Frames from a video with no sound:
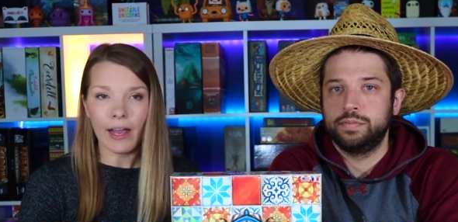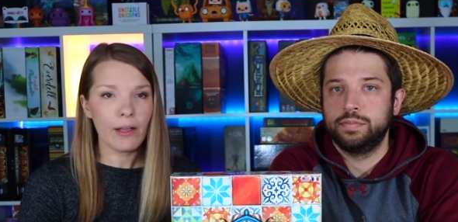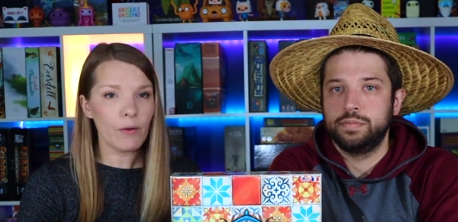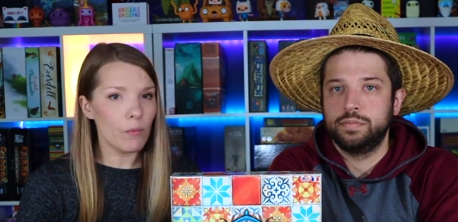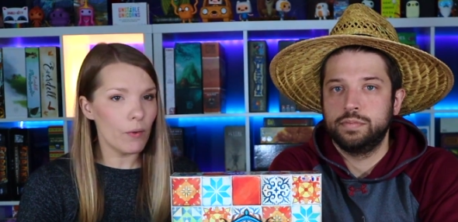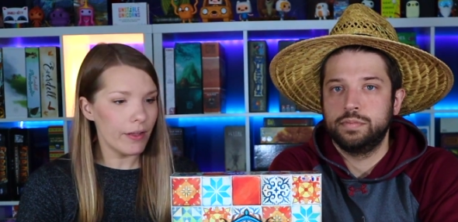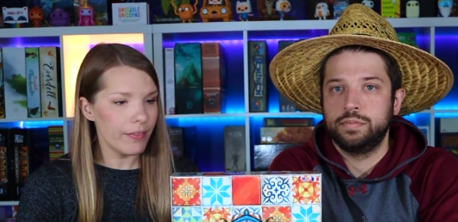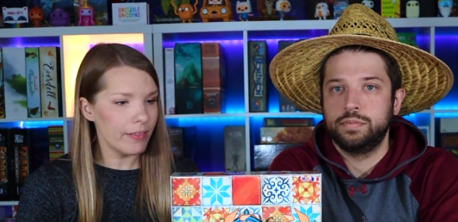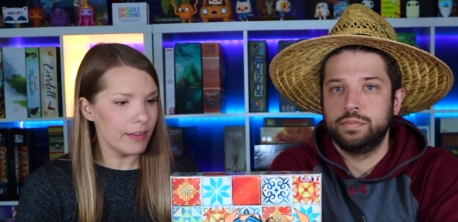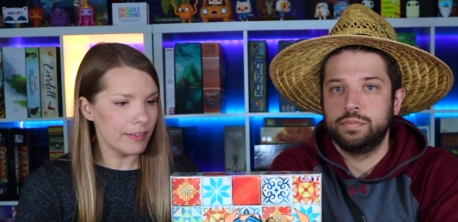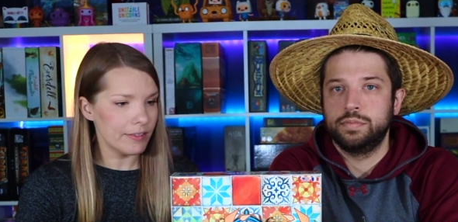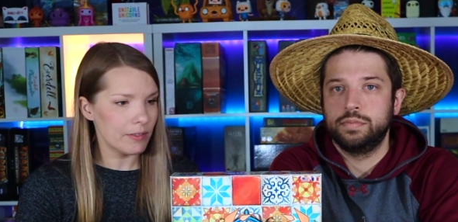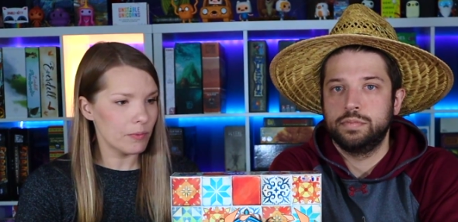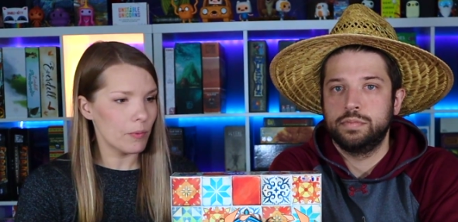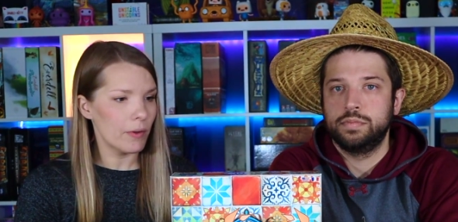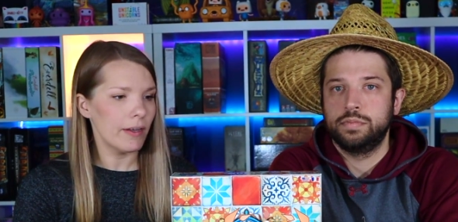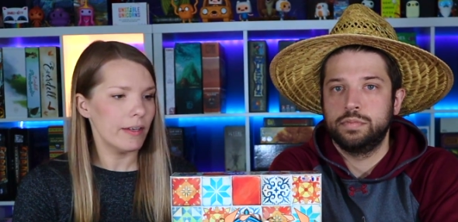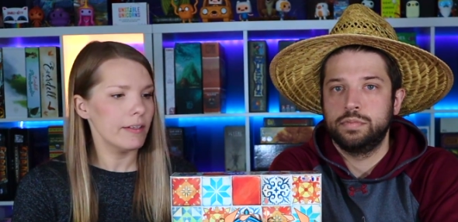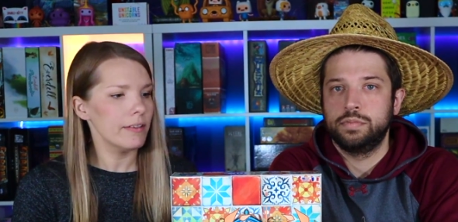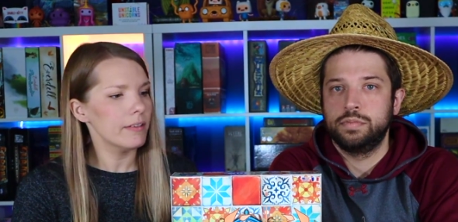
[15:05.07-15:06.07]
Speaker 1: I won this
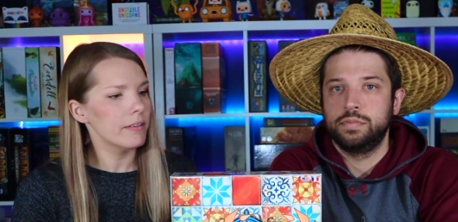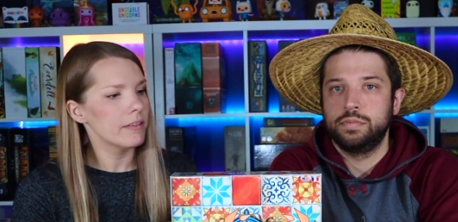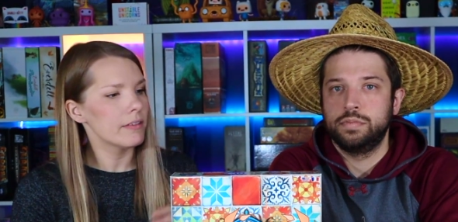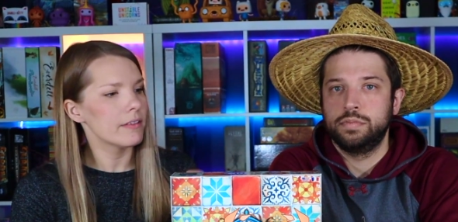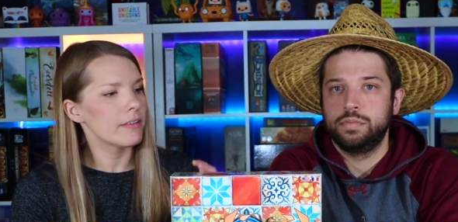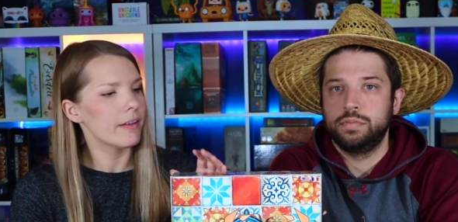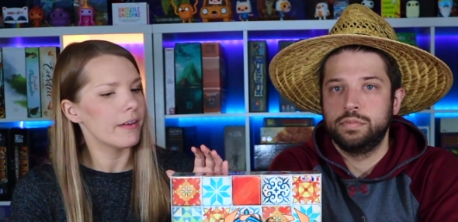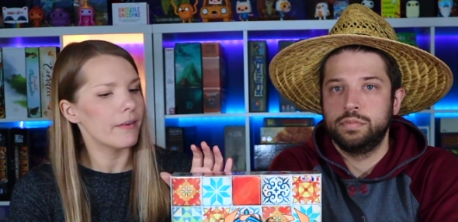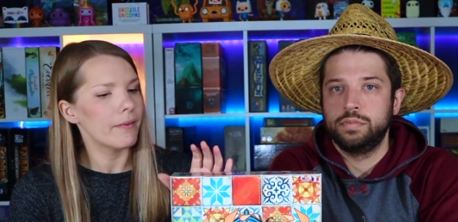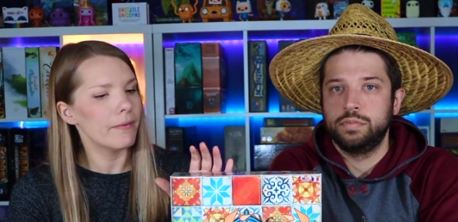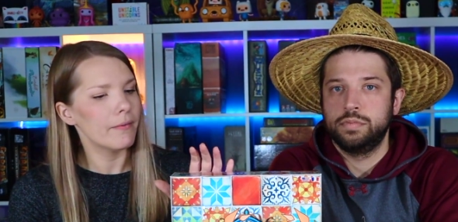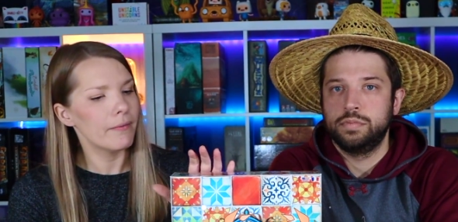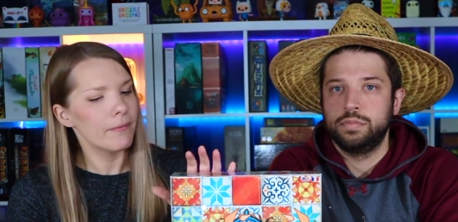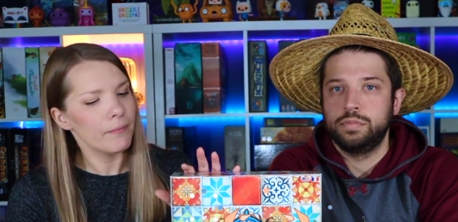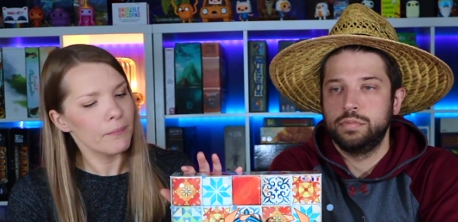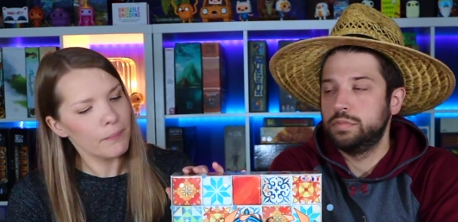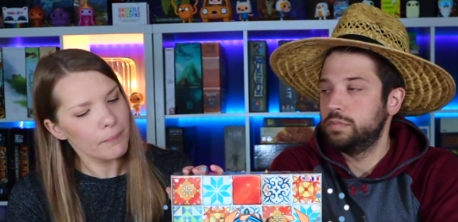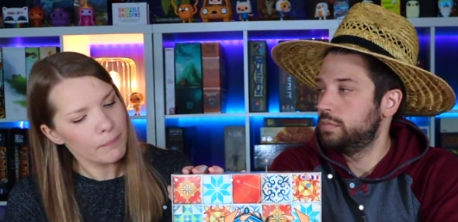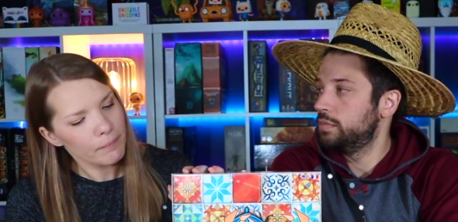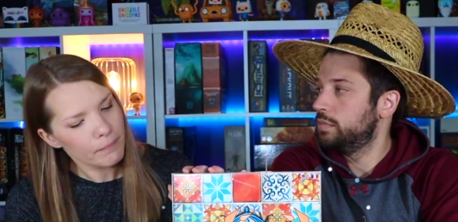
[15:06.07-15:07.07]
one,
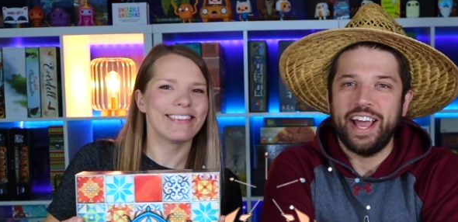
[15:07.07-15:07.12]
so...